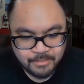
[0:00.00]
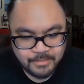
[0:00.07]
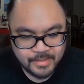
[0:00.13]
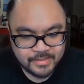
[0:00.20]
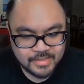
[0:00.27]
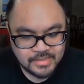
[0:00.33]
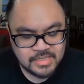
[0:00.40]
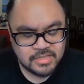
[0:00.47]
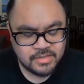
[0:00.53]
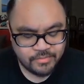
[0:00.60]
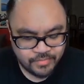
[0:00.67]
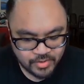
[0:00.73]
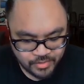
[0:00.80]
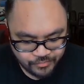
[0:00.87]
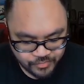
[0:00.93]
But this is a
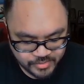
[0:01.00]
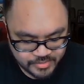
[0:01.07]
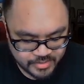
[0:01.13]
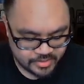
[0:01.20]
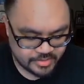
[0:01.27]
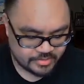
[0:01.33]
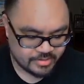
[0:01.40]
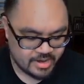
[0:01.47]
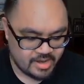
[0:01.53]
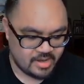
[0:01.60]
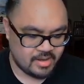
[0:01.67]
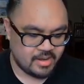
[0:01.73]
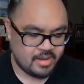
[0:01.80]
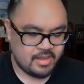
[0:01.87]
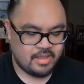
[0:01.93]
very first series, right?
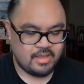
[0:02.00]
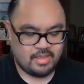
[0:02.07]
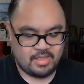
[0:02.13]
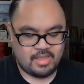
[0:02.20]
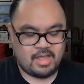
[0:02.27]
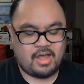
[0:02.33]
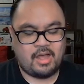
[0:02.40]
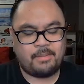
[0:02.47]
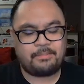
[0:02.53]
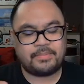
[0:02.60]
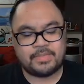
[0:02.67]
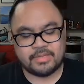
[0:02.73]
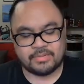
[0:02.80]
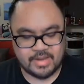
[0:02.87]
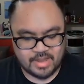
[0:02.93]
Up
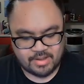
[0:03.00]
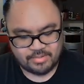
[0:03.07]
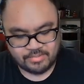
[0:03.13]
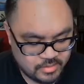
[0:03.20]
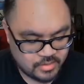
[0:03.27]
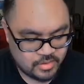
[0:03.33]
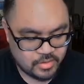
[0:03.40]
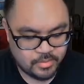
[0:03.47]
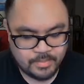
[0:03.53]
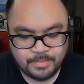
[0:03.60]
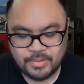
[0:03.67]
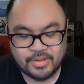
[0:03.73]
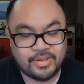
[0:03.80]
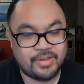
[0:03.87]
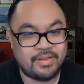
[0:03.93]
till now, you'll be
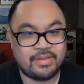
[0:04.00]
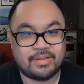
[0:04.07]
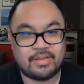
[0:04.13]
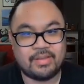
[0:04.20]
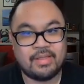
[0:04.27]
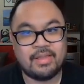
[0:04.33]
pulling